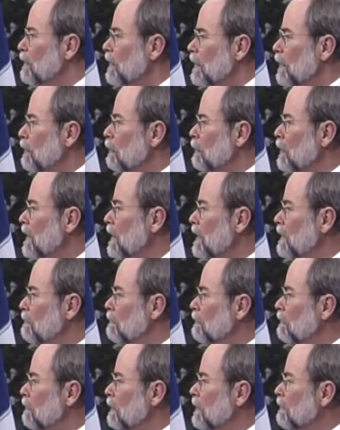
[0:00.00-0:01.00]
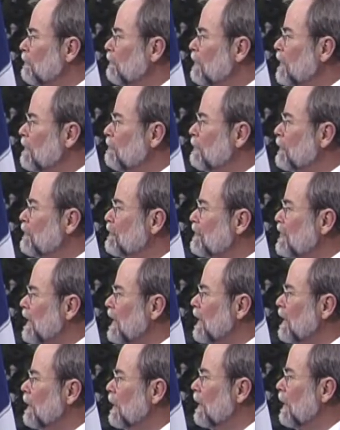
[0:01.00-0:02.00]
we don't read what people
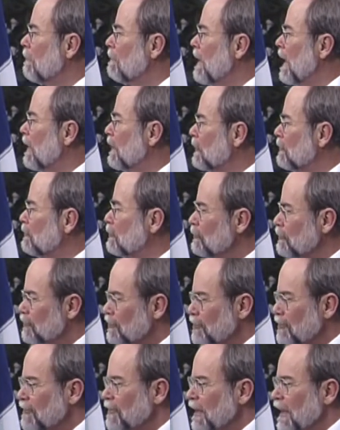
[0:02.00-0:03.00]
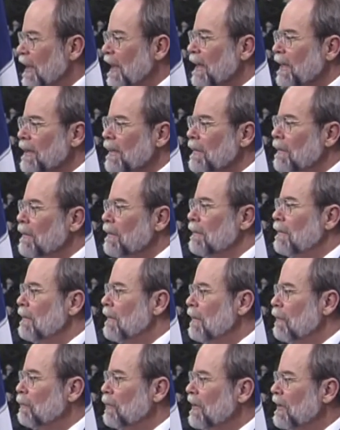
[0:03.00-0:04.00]
said about issues today,
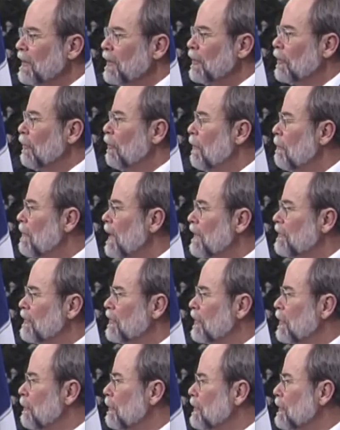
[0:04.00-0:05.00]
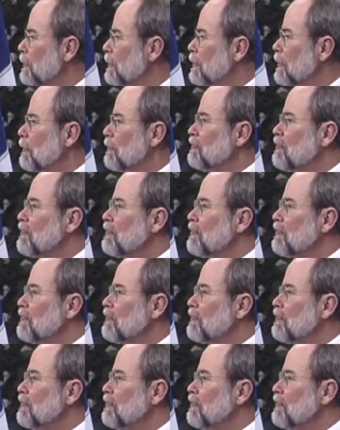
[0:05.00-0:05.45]
a week ago, a month ago, a year ago.